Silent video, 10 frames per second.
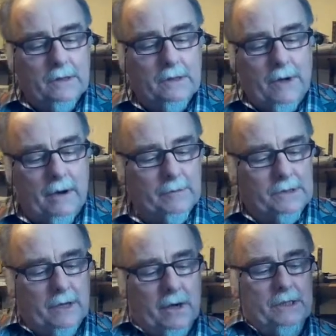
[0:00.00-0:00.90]
mount
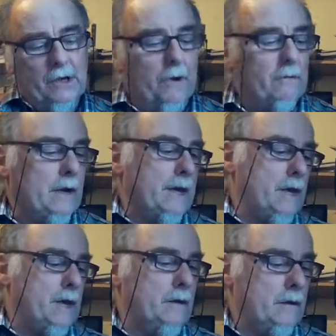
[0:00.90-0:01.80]
shoes. You can
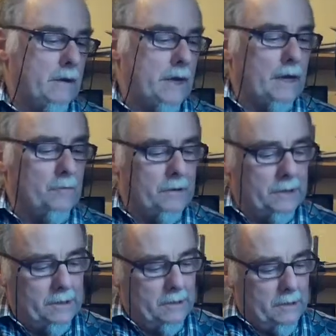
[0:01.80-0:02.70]
actually use the camera
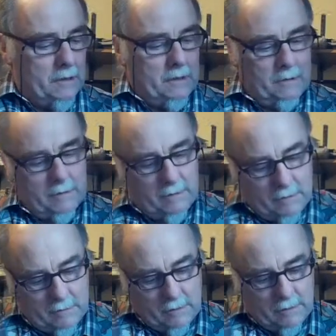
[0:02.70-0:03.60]
sitting on that base
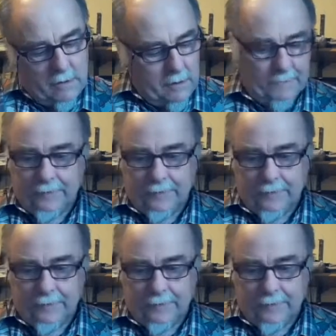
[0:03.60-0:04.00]
if you want to.